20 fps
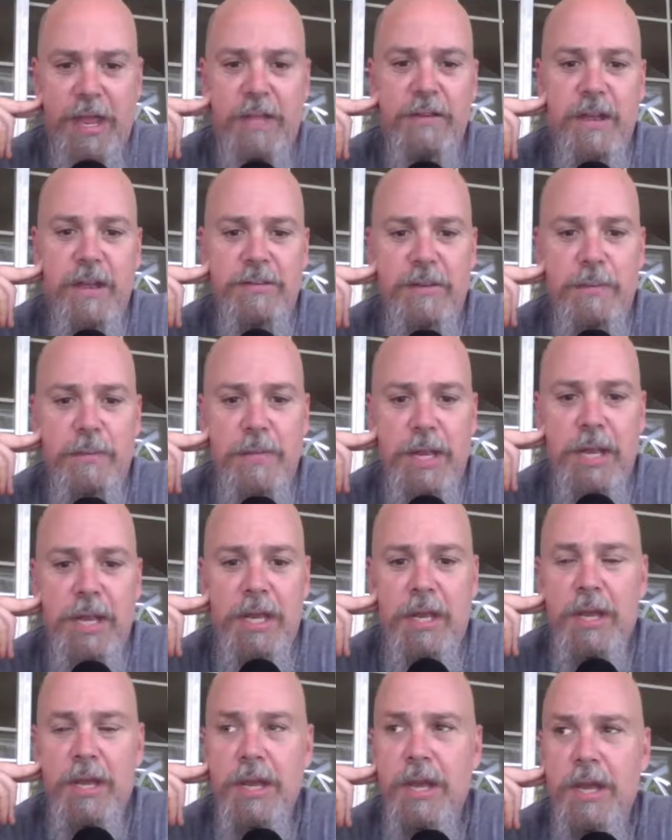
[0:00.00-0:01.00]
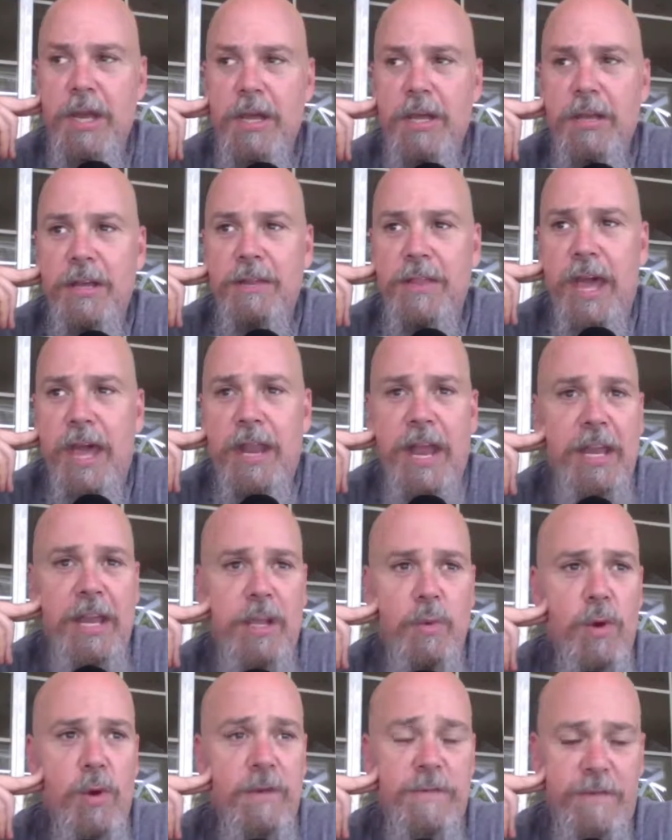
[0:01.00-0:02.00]
That doesn't mean that
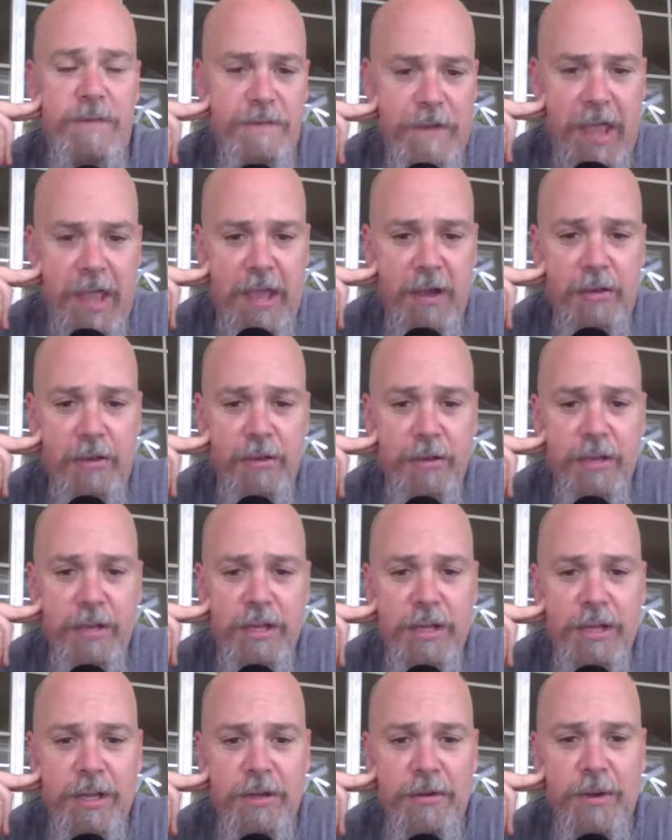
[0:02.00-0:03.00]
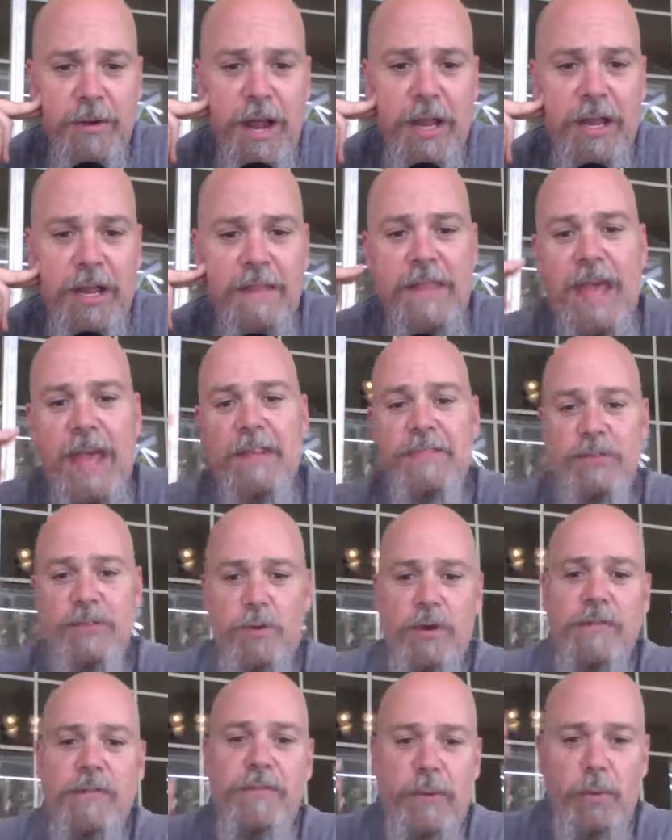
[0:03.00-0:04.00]
anyone failed right? And
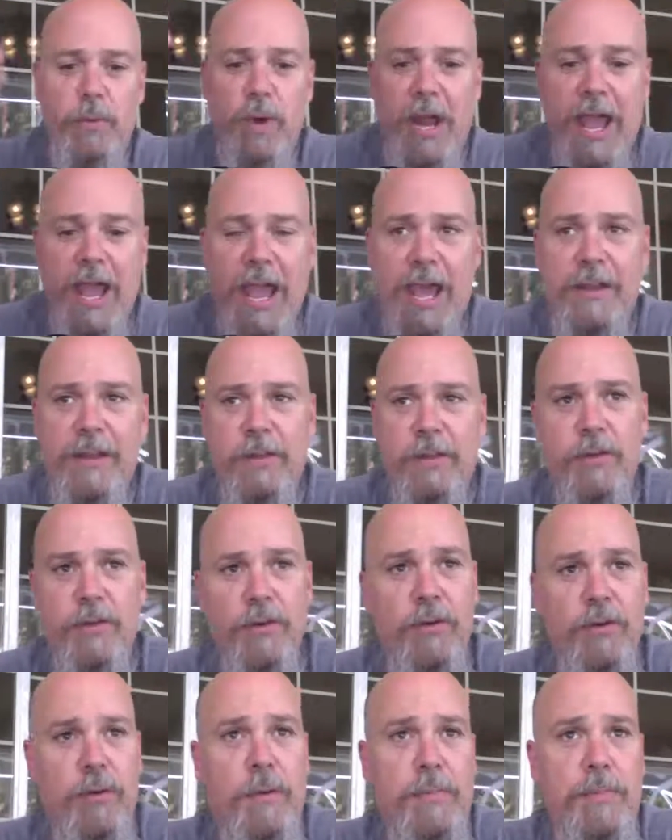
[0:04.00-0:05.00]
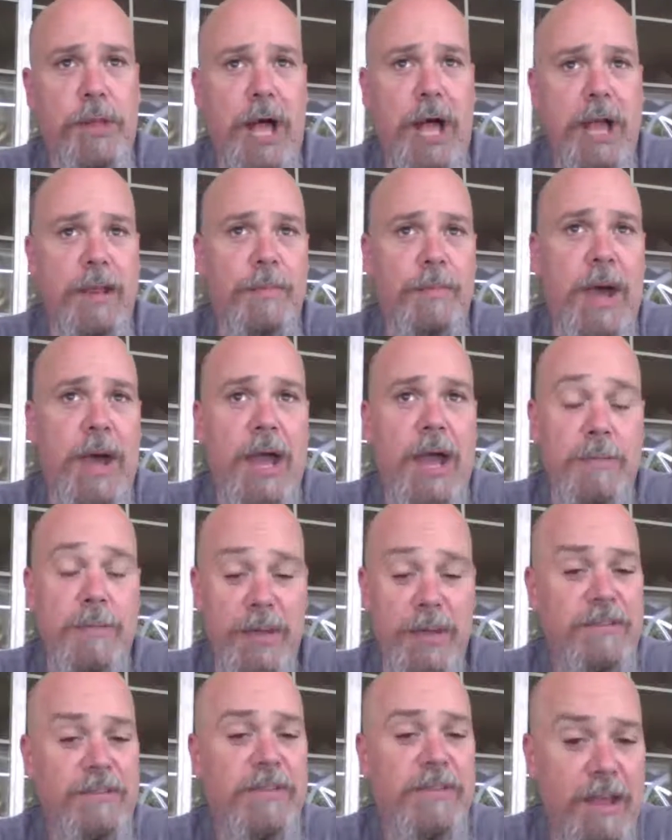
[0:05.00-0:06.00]
that's sort of what I had to learn to apply to my
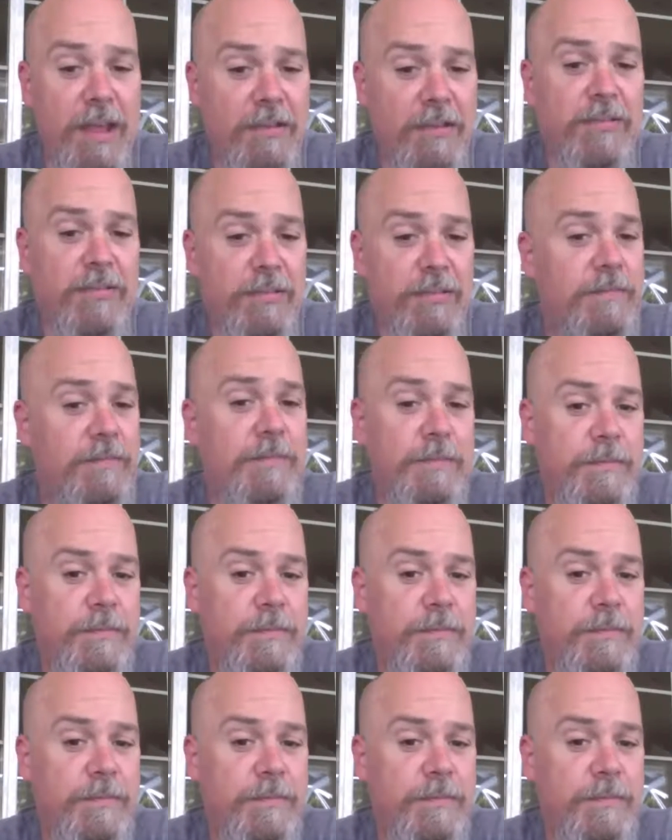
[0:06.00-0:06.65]
business.